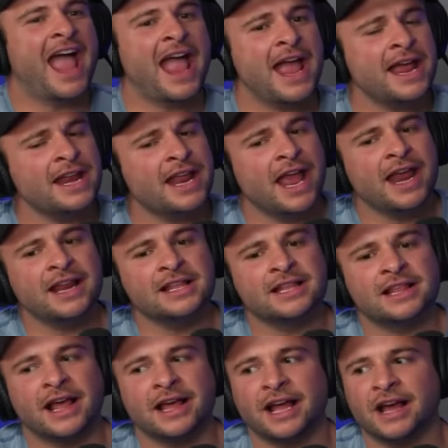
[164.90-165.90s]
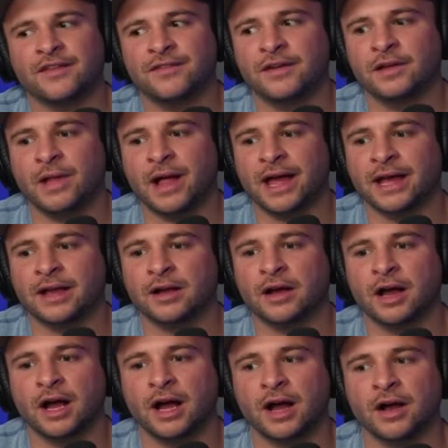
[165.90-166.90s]
And it's like I feel like
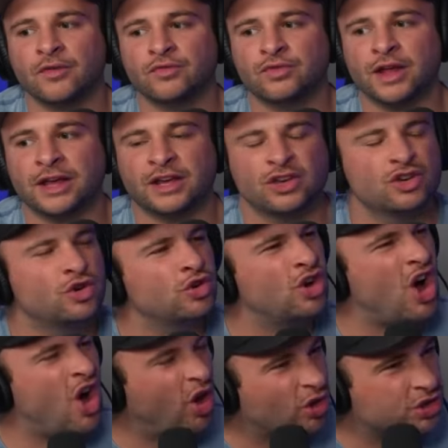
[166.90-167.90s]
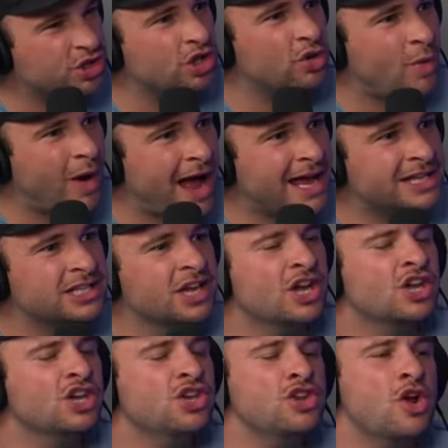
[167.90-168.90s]
culture-wise,
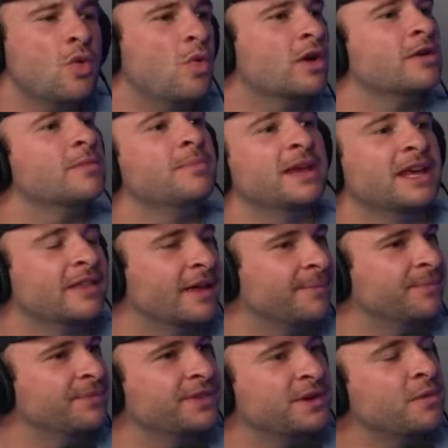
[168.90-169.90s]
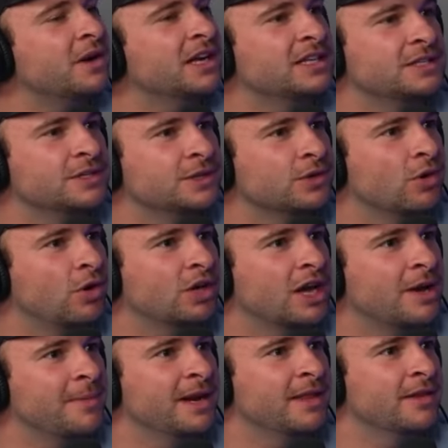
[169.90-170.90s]
you don't want to be the 22-year-old
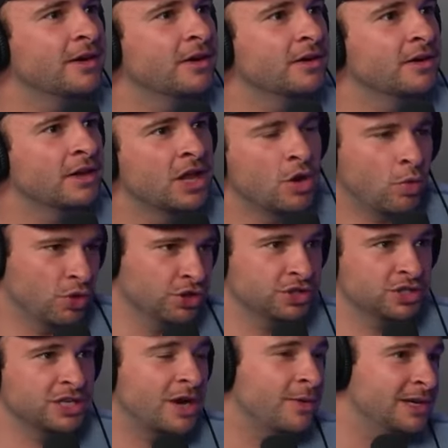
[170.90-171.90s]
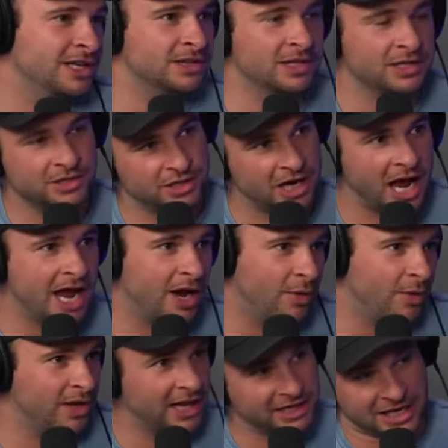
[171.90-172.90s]
coming in there and, well, this is how we did things at
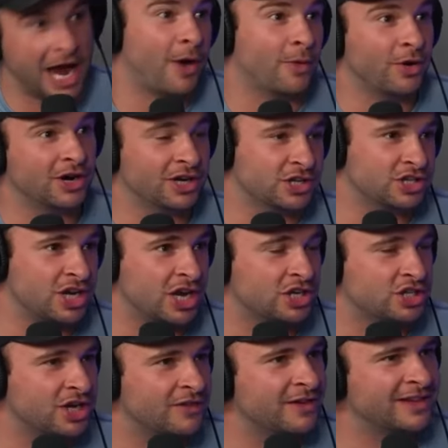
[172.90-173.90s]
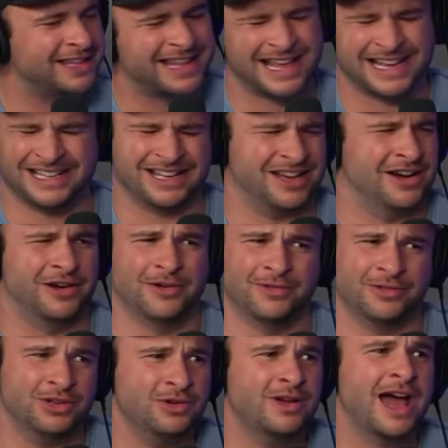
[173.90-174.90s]
Iowa. Like, now we're going to change everything. It's like,
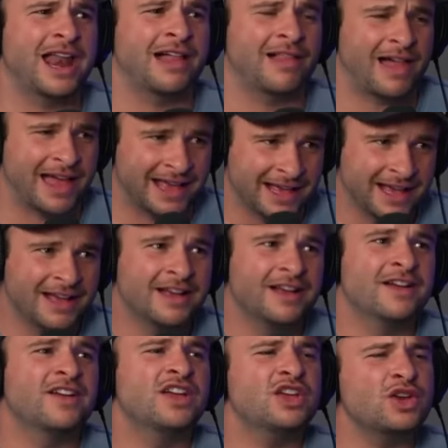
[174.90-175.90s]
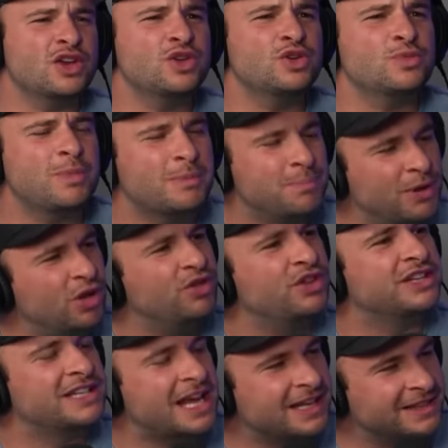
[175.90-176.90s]
no, you got to like. You
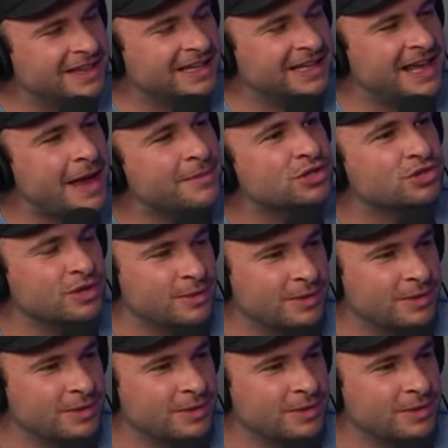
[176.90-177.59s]
build the chemistry